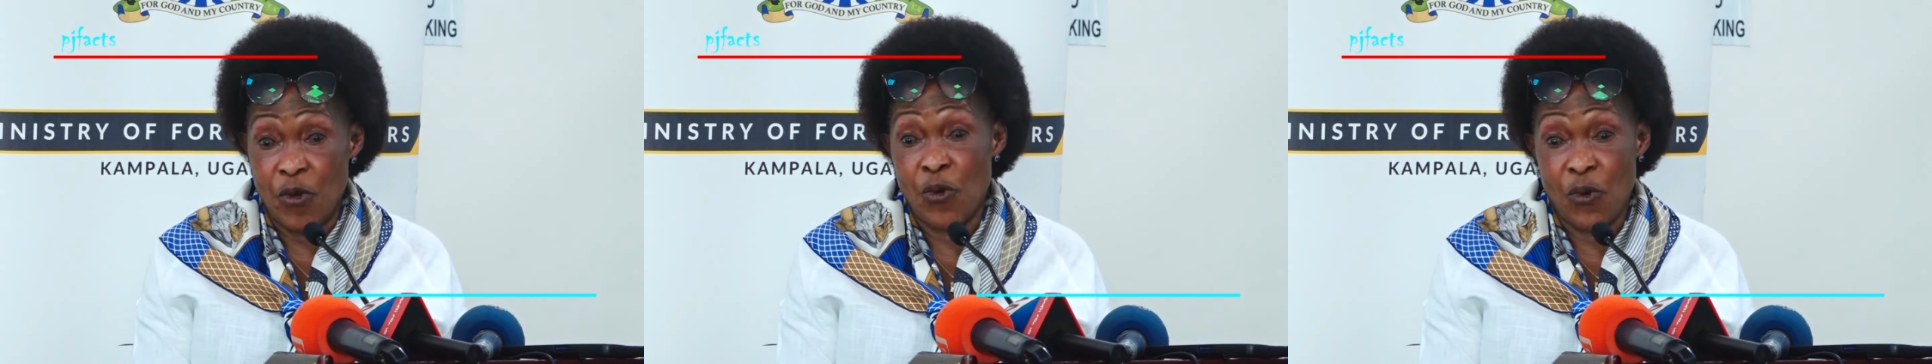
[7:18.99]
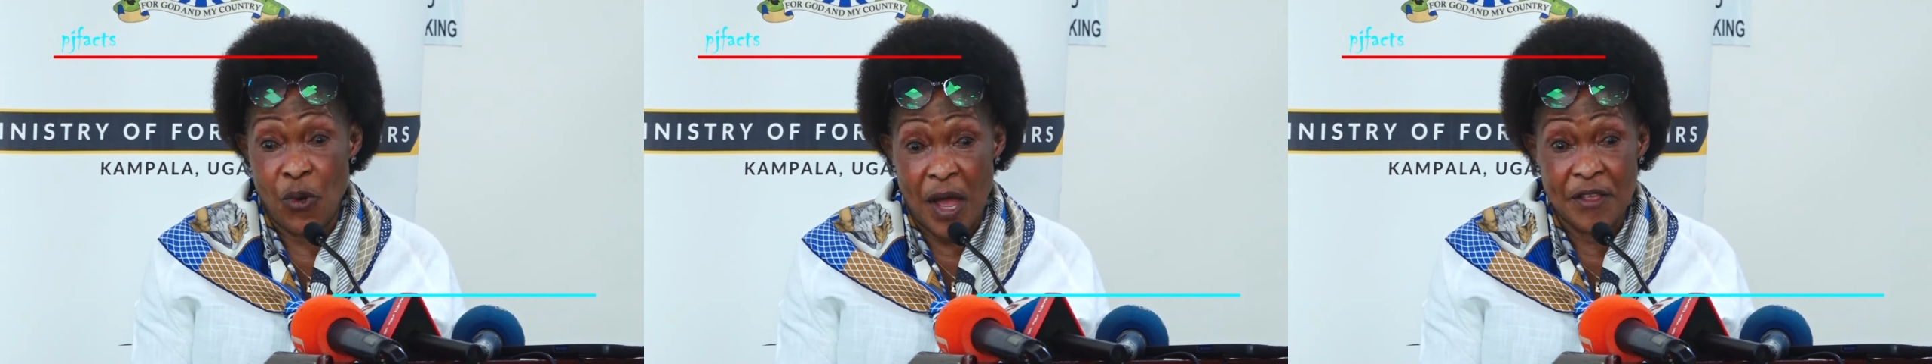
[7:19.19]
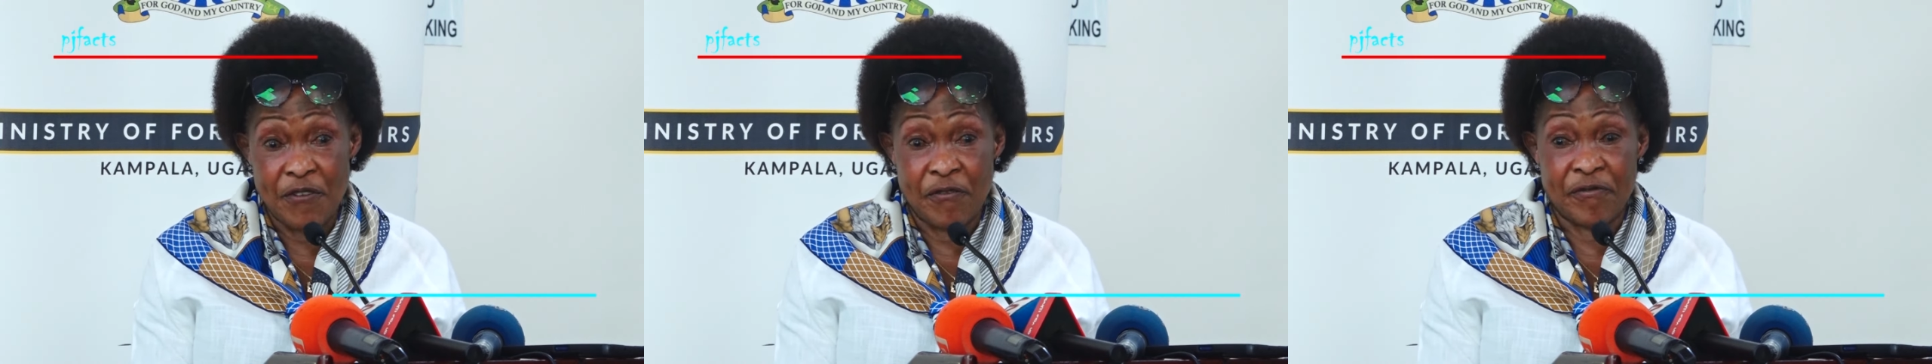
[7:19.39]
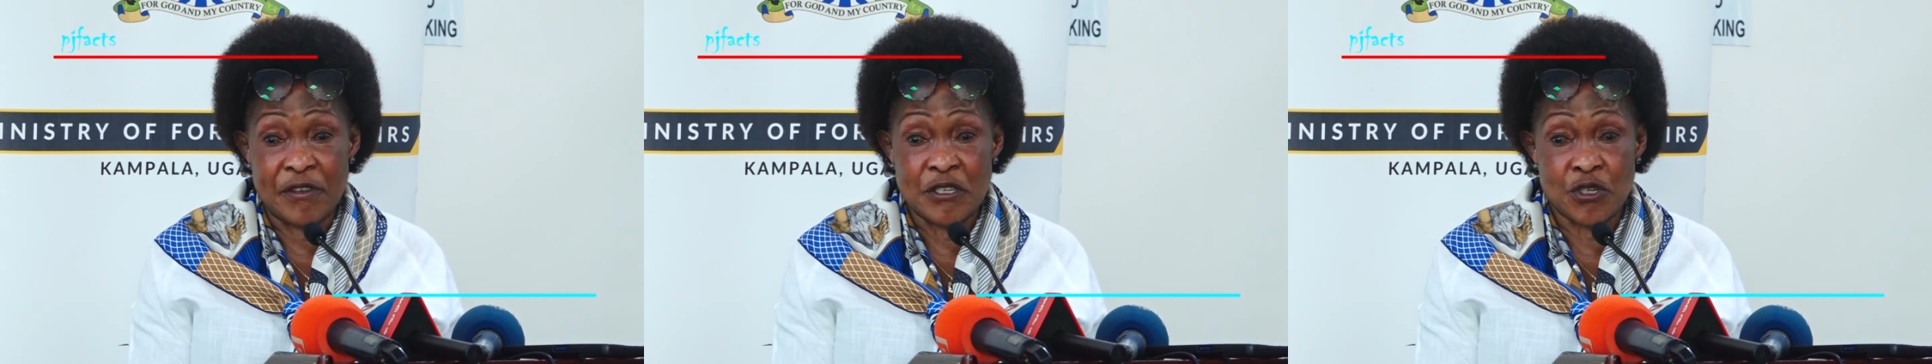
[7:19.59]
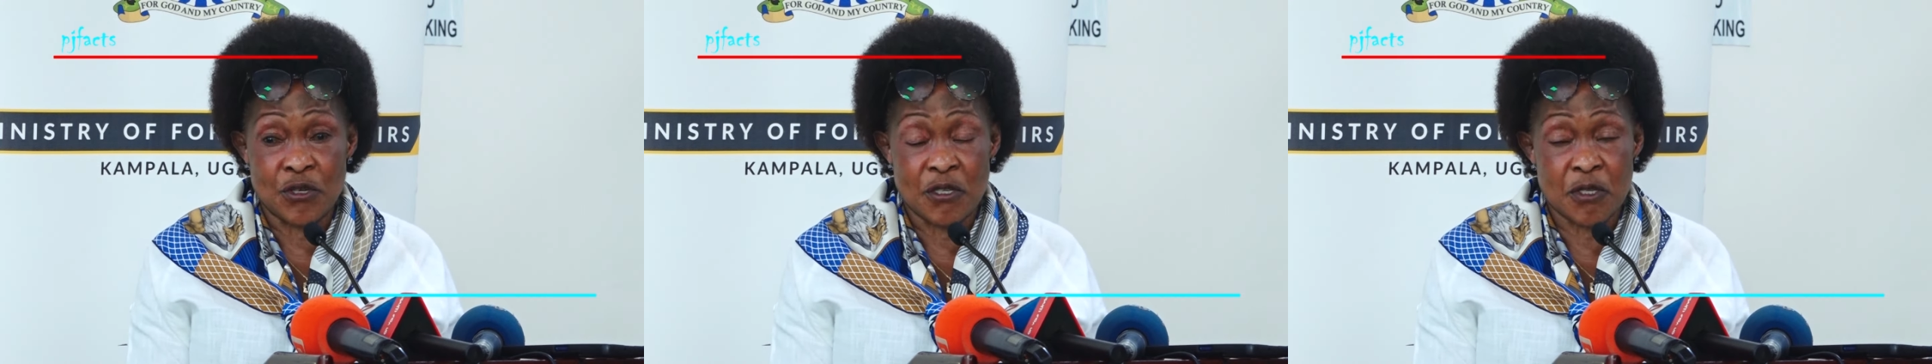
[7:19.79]
or other
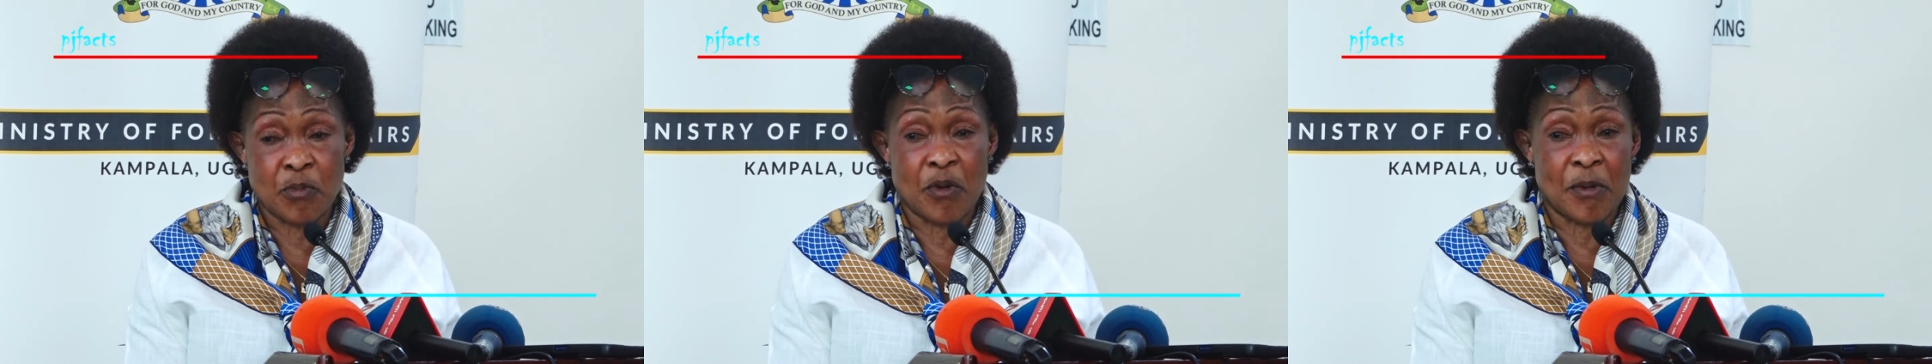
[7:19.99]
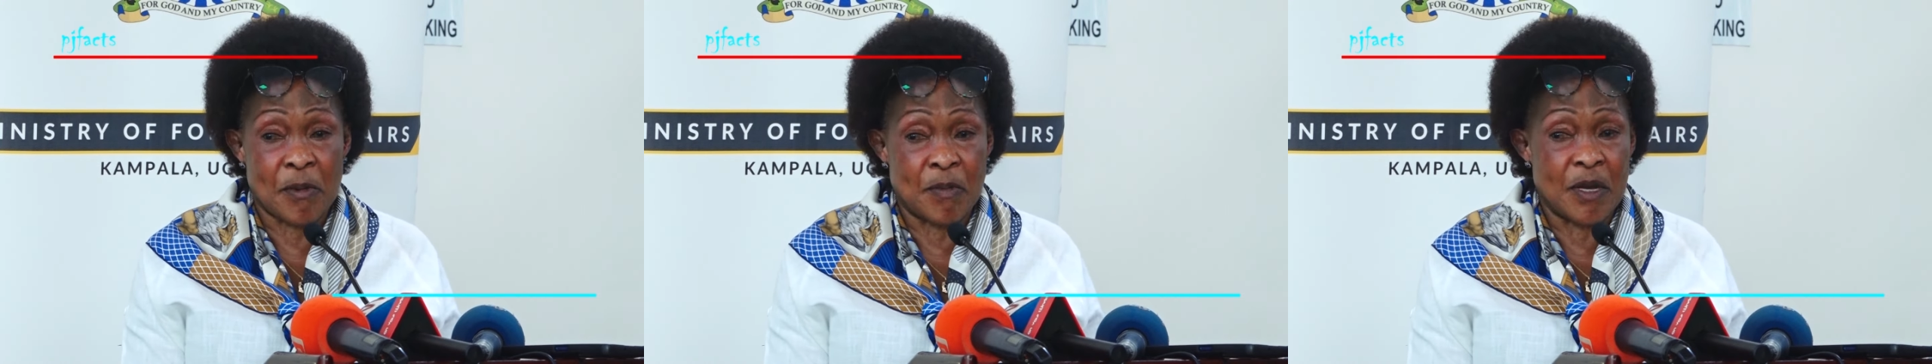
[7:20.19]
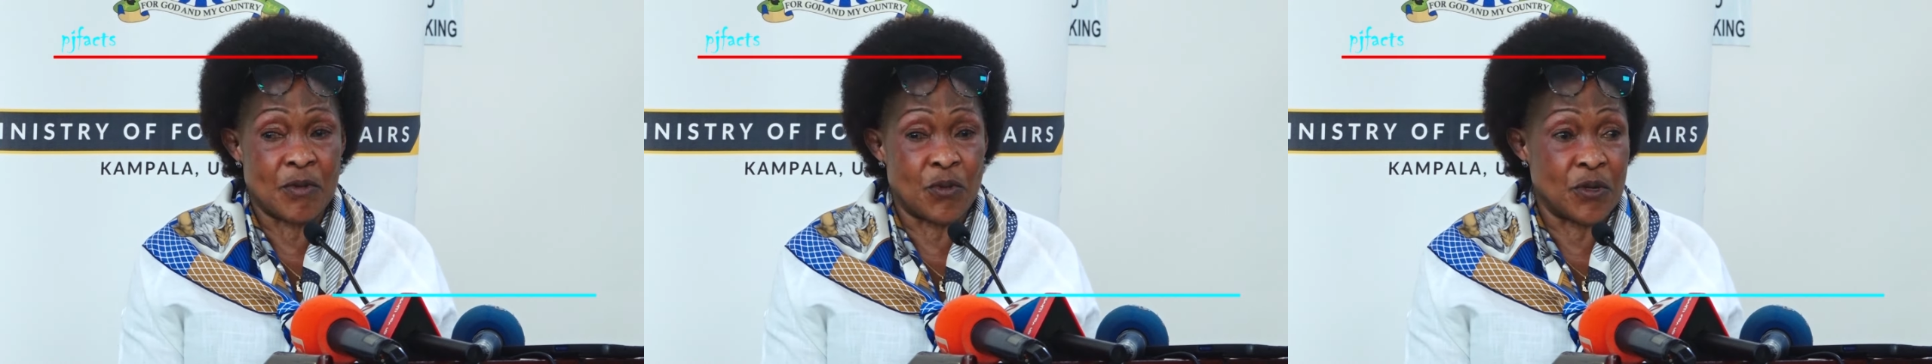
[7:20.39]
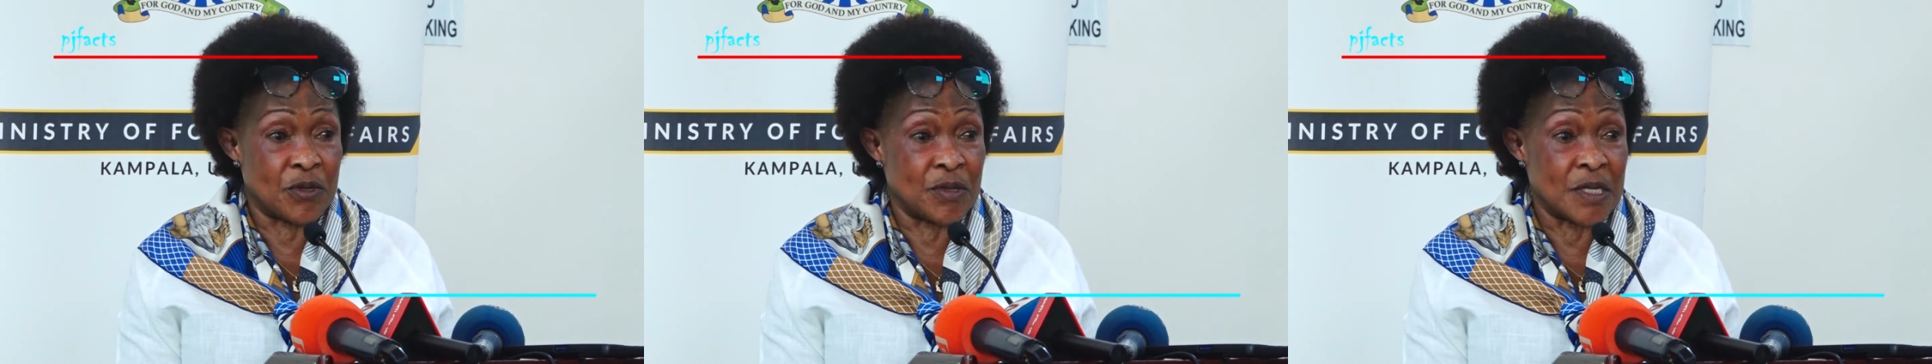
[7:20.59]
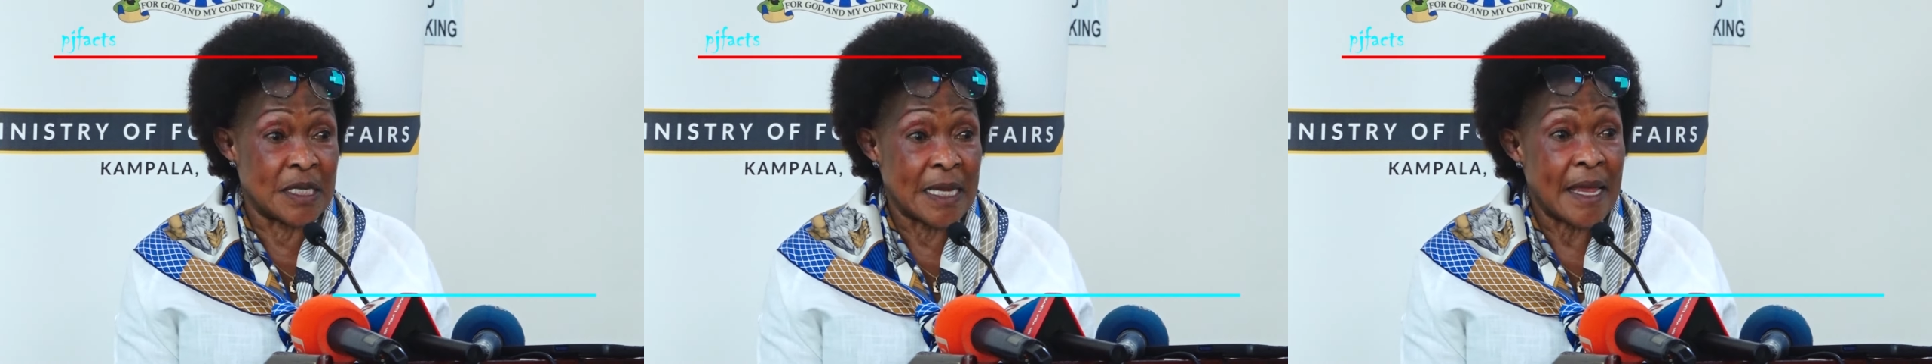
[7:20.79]
officials probably, would